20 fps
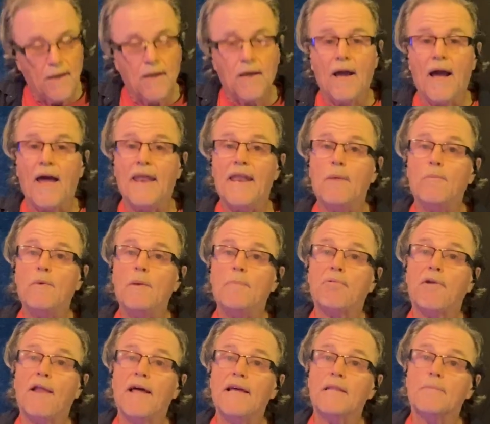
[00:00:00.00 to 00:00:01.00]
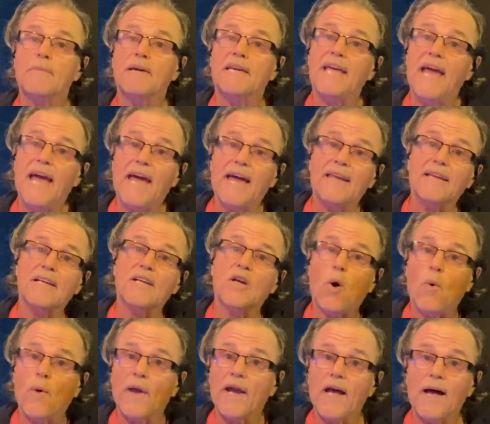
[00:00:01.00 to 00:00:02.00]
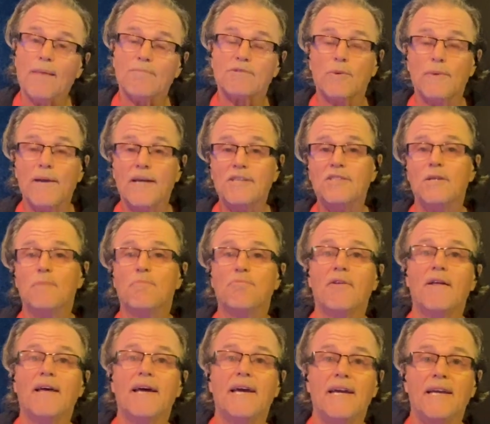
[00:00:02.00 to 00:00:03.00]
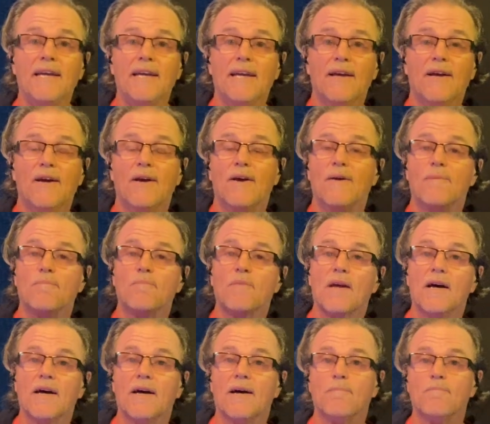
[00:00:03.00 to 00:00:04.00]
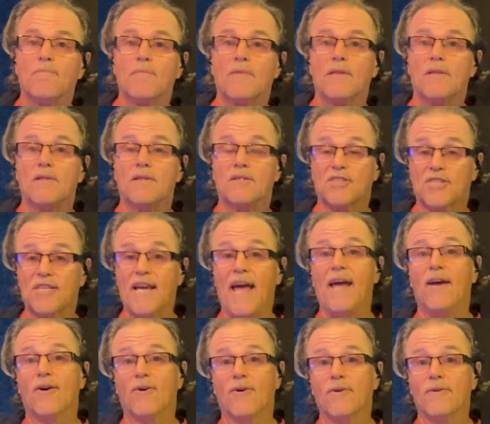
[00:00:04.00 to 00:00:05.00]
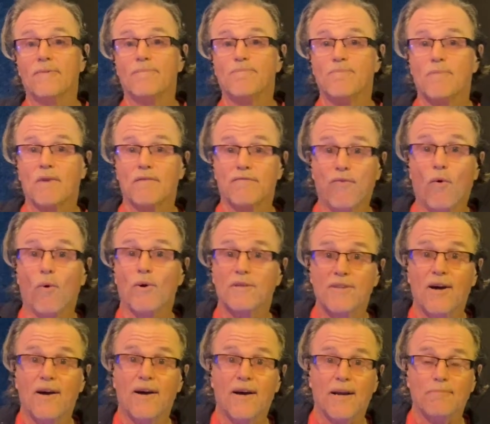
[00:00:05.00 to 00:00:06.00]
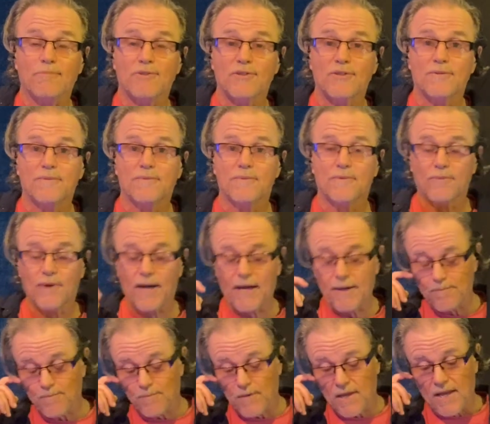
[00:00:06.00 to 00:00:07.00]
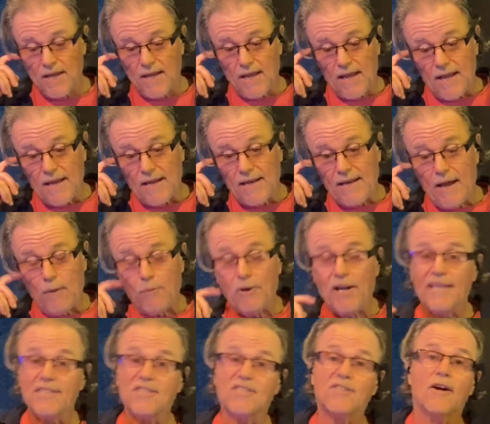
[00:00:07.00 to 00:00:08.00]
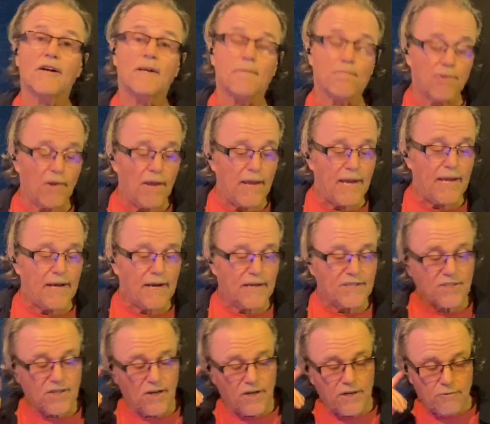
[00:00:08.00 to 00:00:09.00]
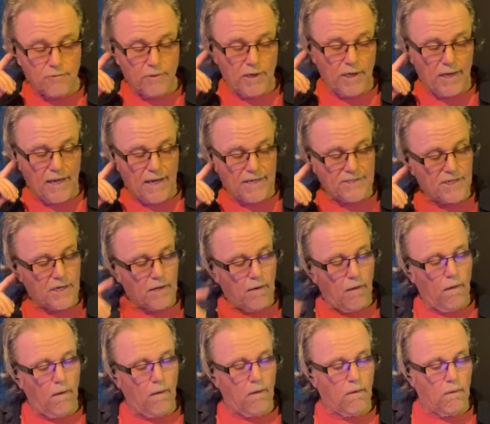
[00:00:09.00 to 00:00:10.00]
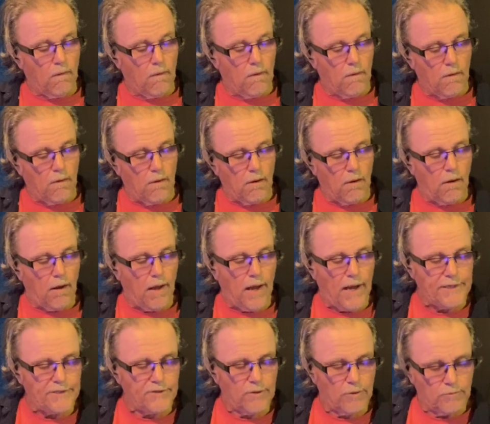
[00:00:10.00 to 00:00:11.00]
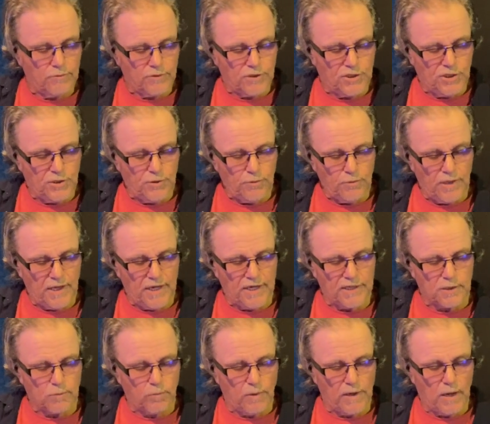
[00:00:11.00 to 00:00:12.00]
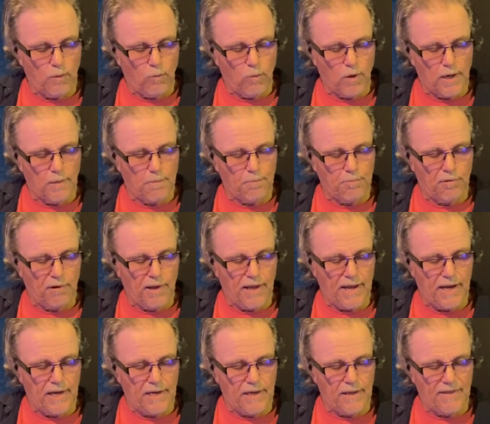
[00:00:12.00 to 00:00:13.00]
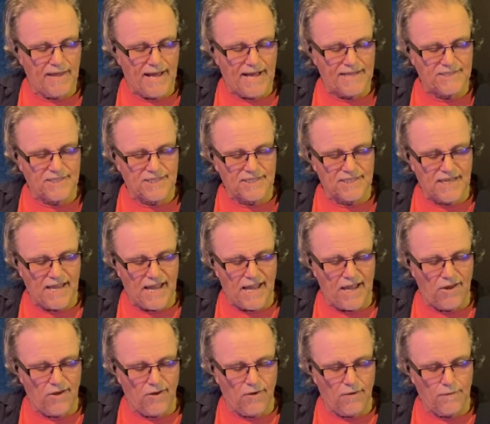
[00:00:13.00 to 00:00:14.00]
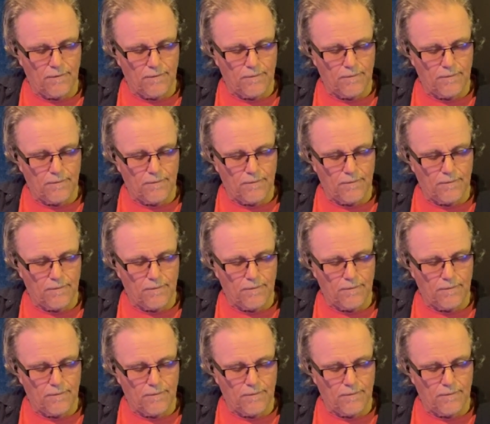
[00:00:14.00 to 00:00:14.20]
And then we play them again going up. So we actually play the scale 4 times, right? Now when I started playing, I started realizing, oh, I don't do this when I want to play that scale.